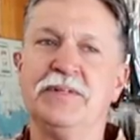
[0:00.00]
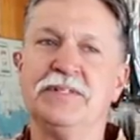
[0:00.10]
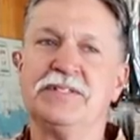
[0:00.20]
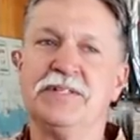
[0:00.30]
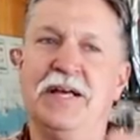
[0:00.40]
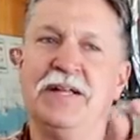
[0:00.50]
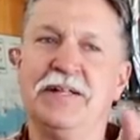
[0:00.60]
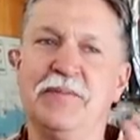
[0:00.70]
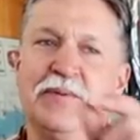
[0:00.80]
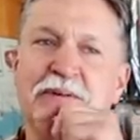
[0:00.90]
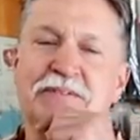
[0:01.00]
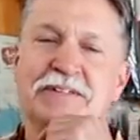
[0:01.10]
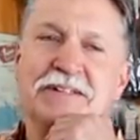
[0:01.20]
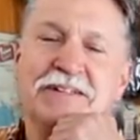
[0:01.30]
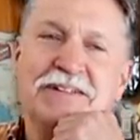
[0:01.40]
and slightly improved
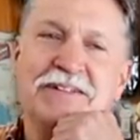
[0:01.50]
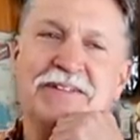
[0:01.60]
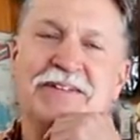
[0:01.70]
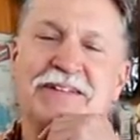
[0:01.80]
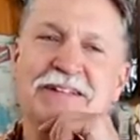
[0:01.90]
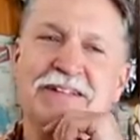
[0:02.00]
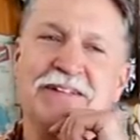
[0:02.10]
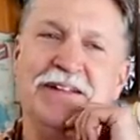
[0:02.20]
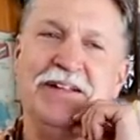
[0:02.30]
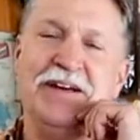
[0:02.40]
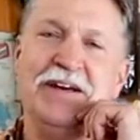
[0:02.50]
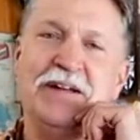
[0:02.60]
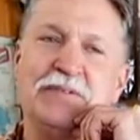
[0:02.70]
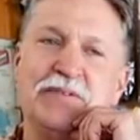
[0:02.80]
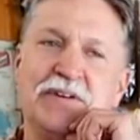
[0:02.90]
it. And uh, I
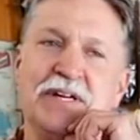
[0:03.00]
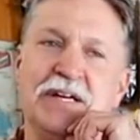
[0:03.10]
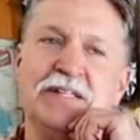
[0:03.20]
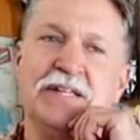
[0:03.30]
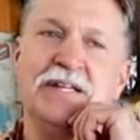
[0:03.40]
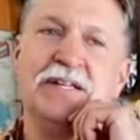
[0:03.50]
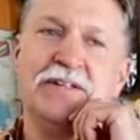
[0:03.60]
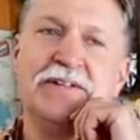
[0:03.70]
never forgot that.